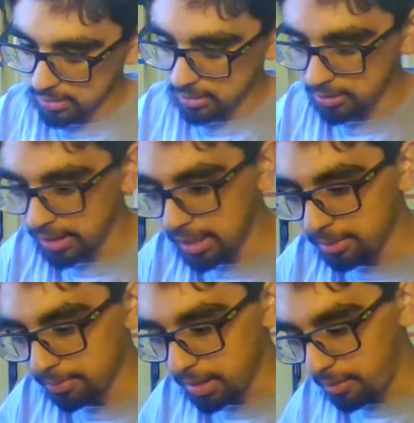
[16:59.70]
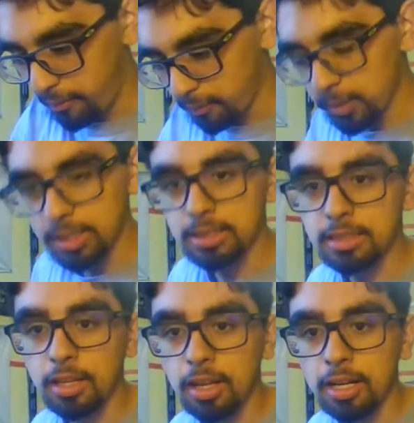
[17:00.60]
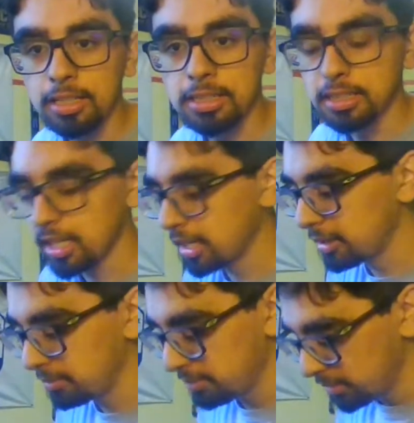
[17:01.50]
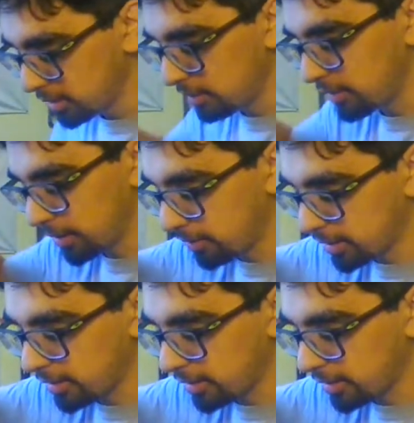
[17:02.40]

So yeah, what is the longest time you have owned an